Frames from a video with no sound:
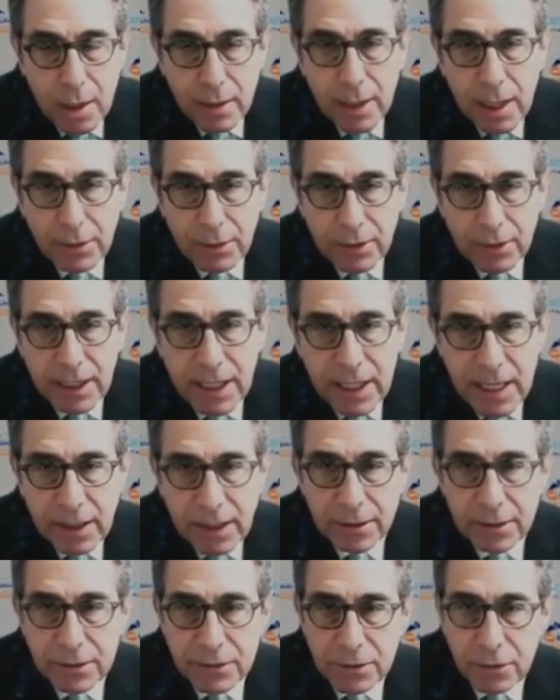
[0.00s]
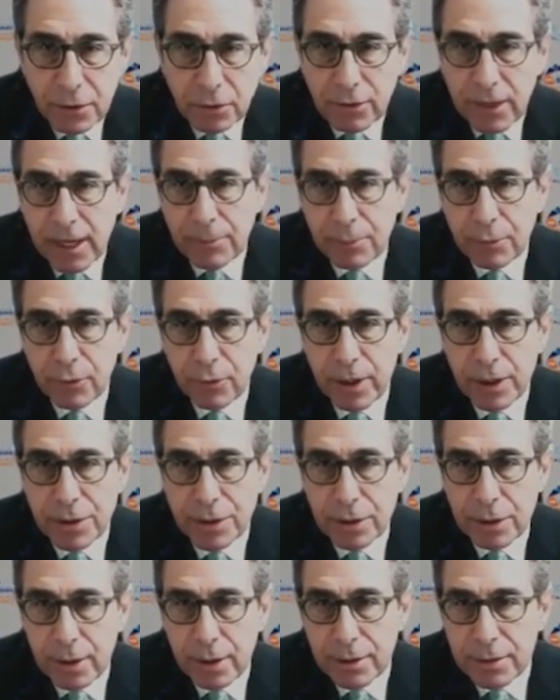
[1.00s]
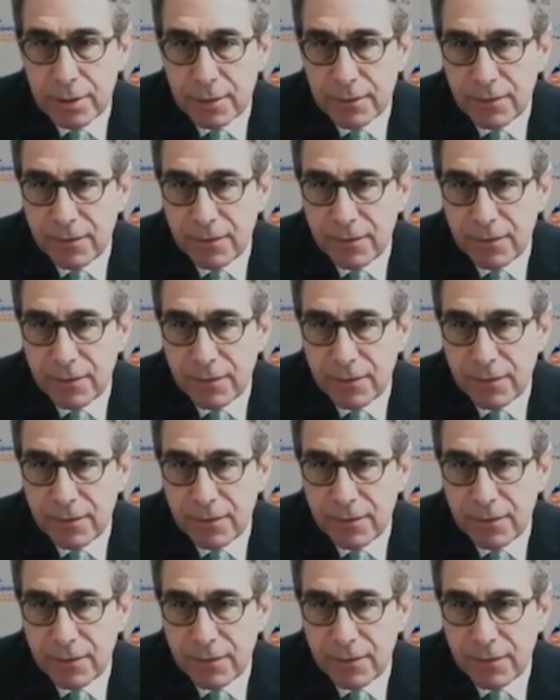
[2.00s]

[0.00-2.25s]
Now, the key to this whole operation is to